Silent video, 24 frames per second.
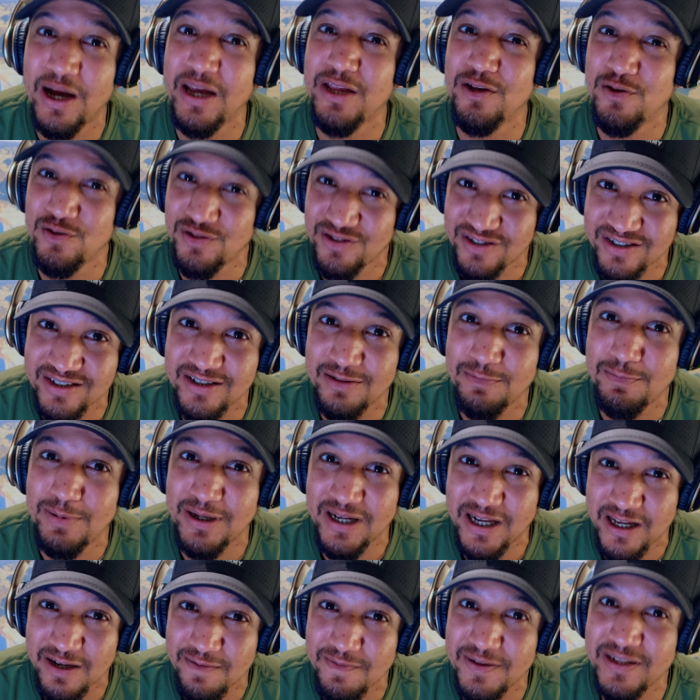and you still
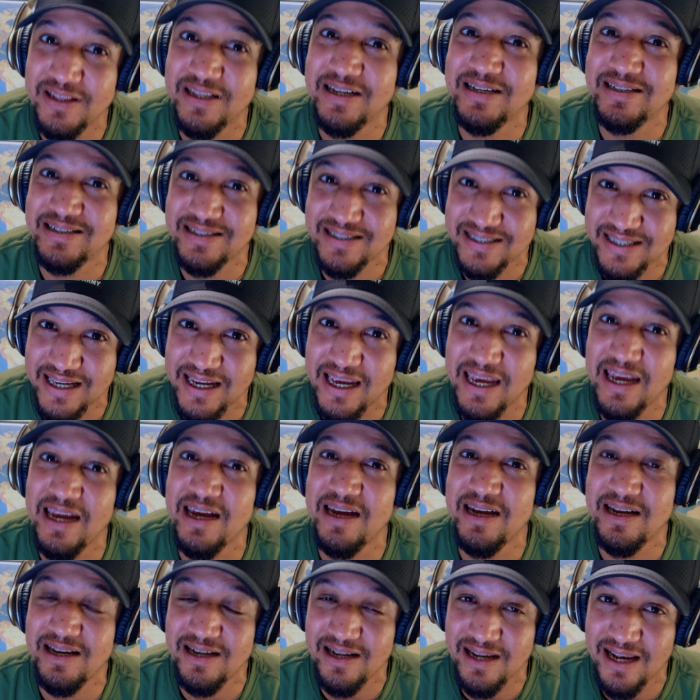believe in the
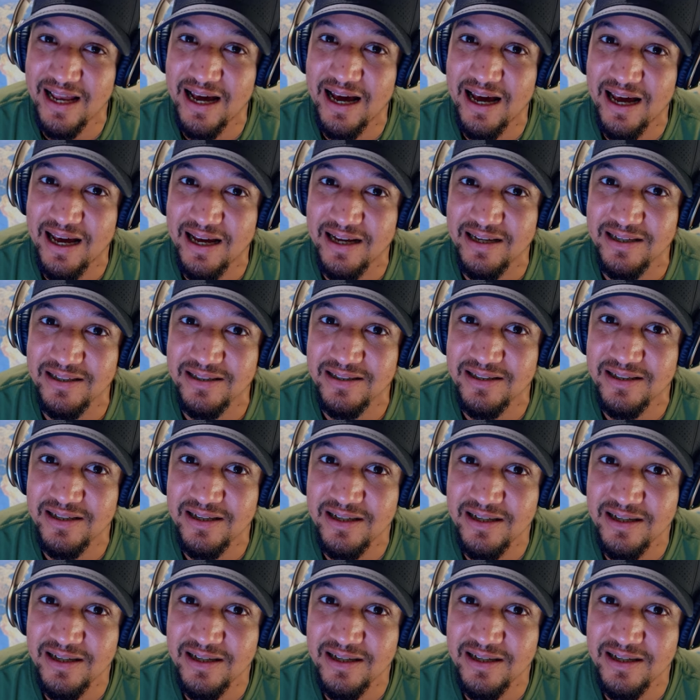same lies.